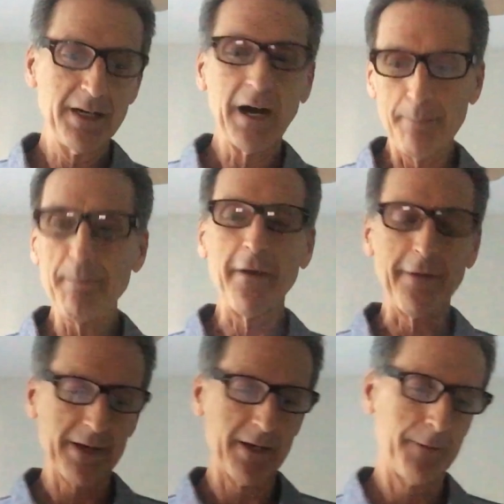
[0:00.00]

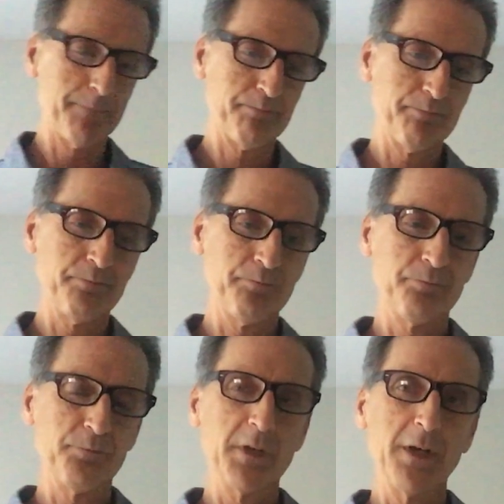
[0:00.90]
America.
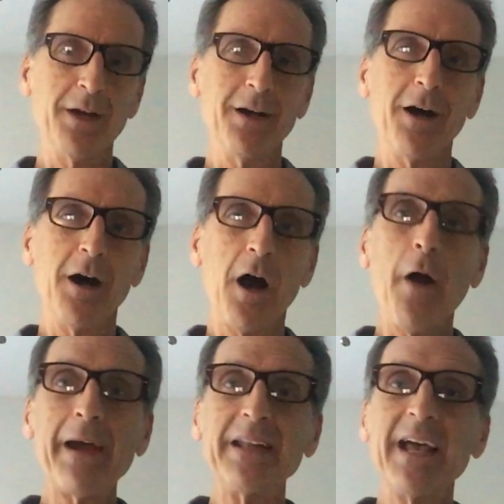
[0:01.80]
All
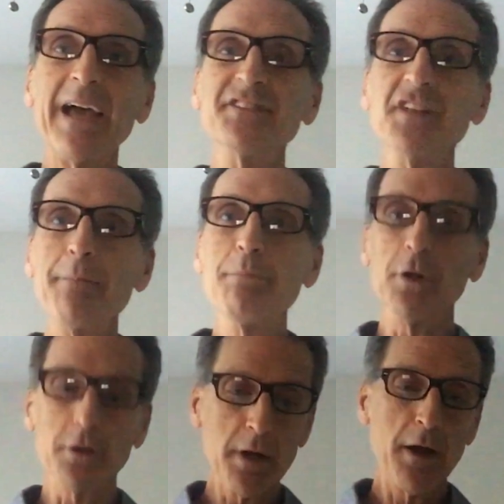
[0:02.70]
right, and
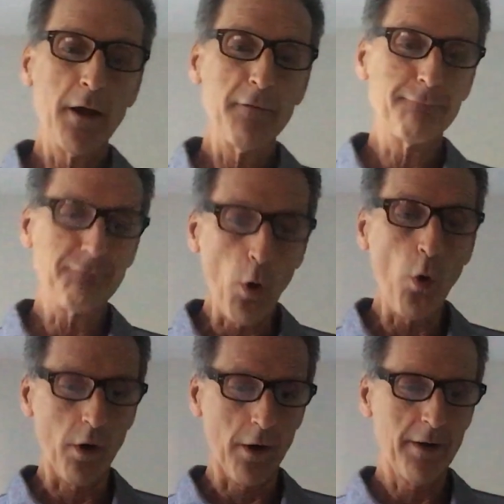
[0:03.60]
number
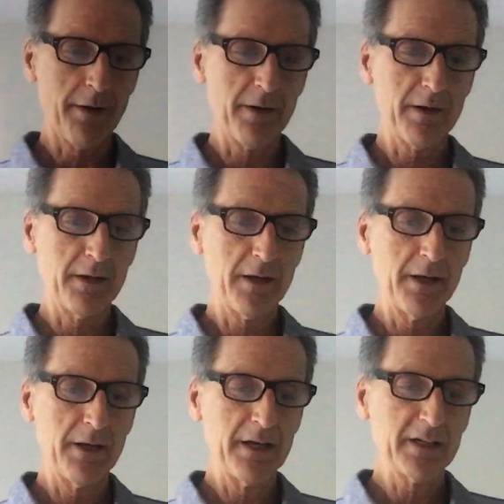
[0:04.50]
4
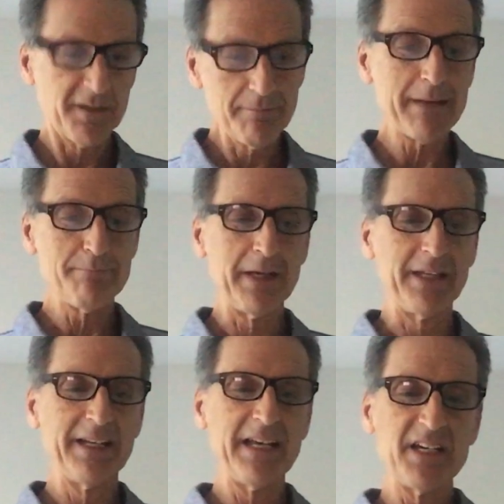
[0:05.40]

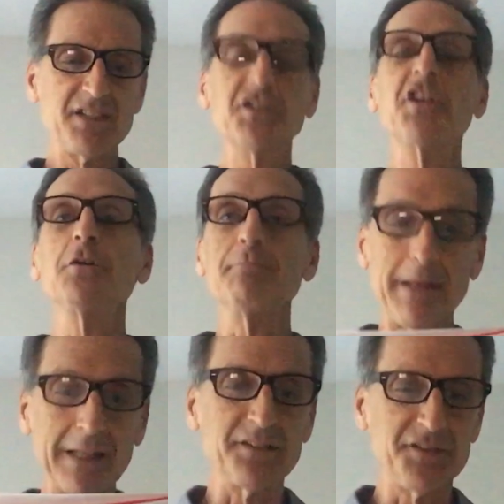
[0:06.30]
commitment is
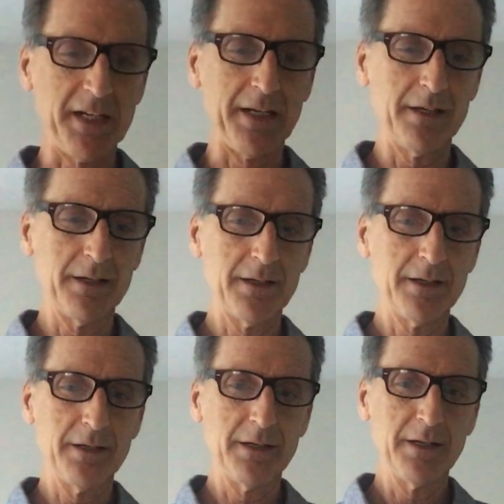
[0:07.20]
humility.
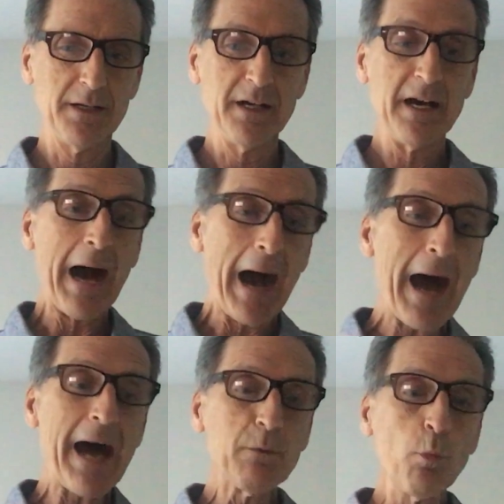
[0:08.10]

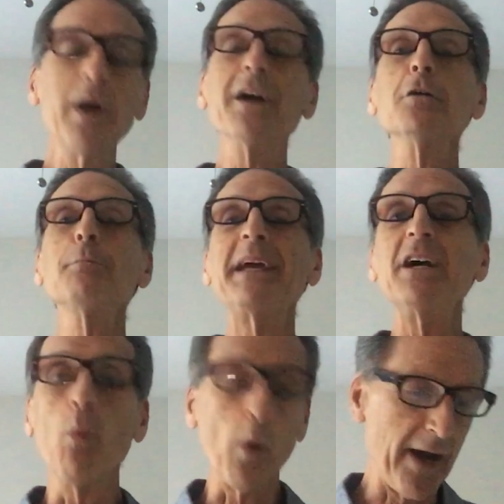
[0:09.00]
I will be
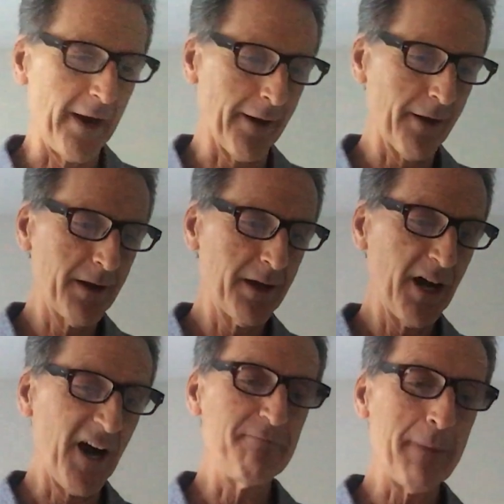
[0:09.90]
aware
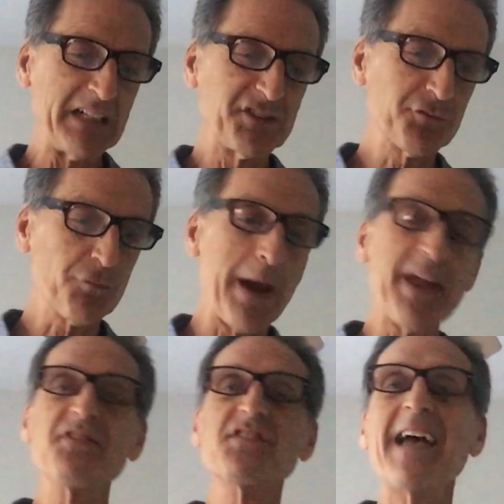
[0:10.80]
of my
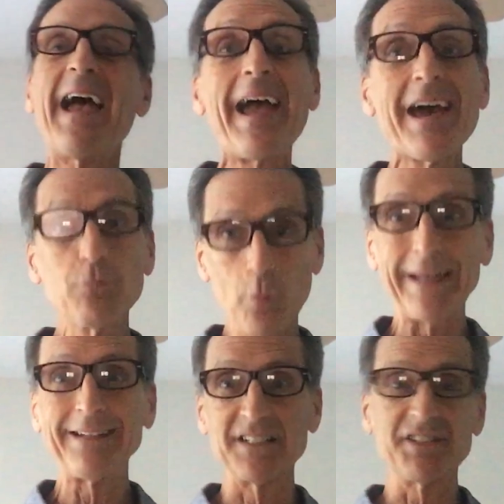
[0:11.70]
strengths and
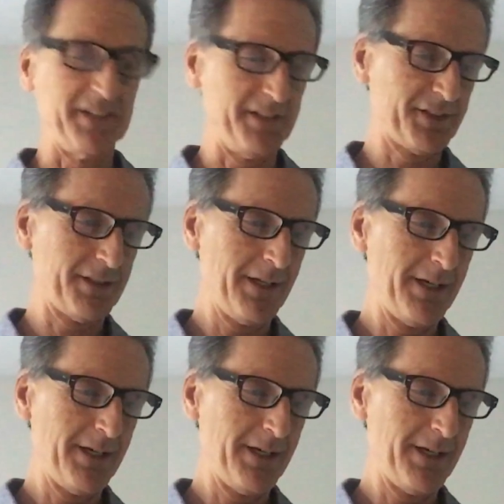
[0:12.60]
weaknesses